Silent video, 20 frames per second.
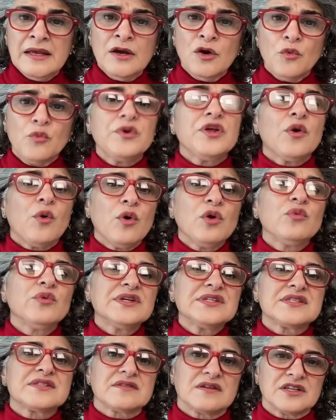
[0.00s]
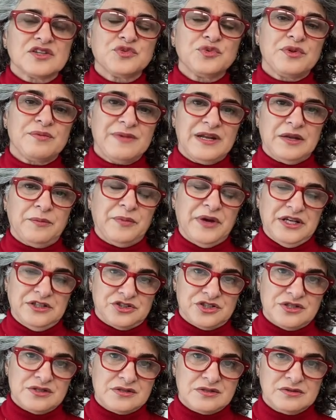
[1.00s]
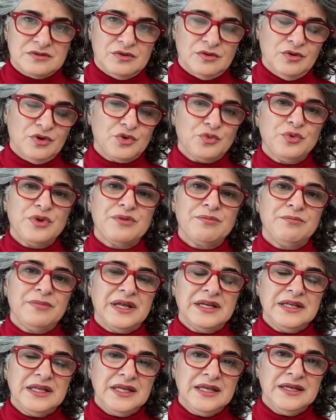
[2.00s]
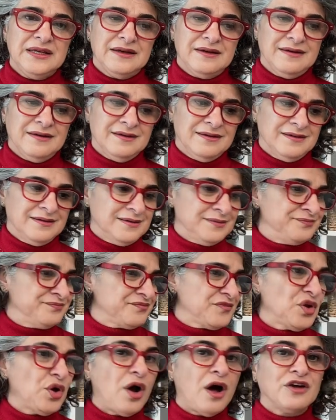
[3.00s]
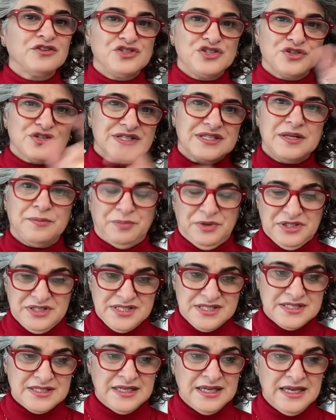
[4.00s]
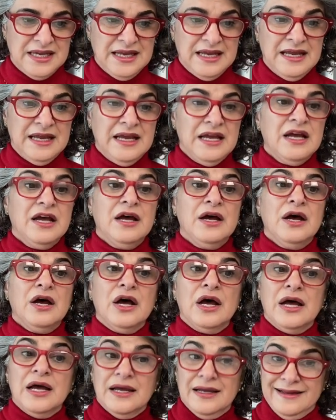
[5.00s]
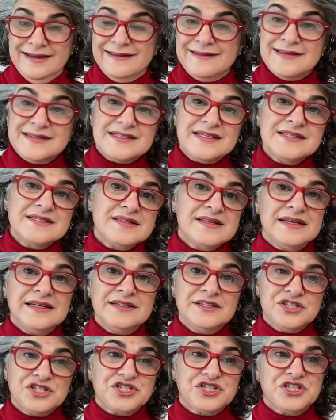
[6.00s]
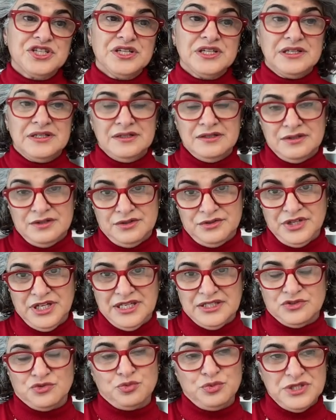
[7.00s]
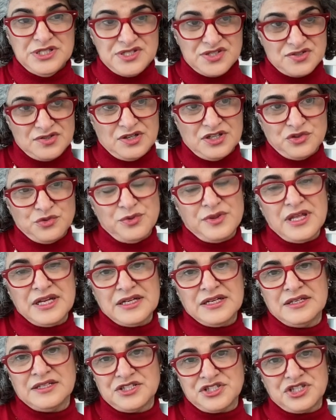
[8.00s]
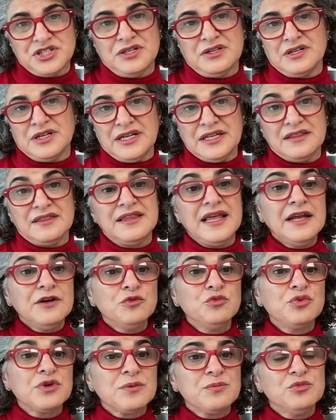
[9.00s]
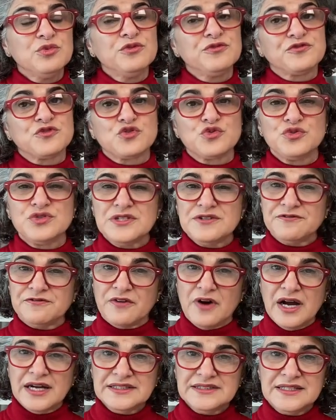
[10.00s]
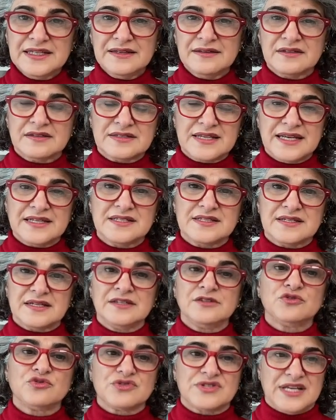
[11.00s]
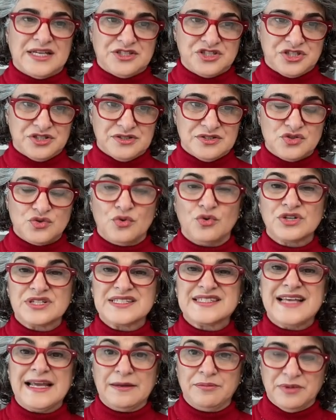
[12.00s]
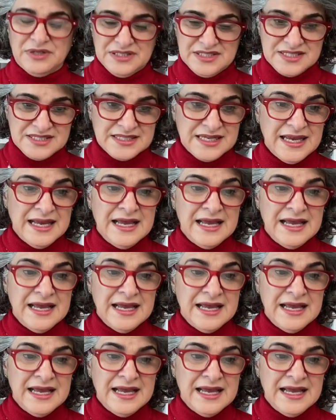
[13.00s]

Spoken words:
We always start with many pages or with many audio snippets. This is the initial read. We start with an initial read. Then we move to dividing the text into sections or segments.